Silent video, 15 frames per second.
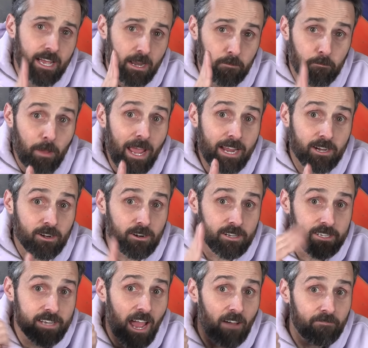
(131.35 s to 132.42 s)
And Baker
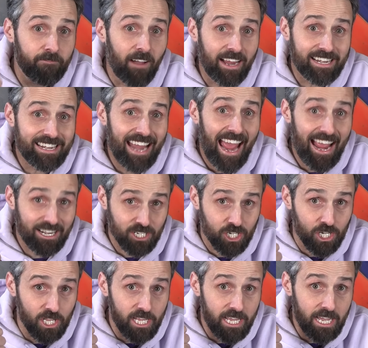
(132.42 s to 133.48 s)
is now
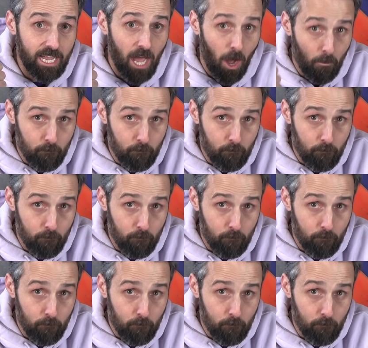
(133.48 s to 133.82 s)
financially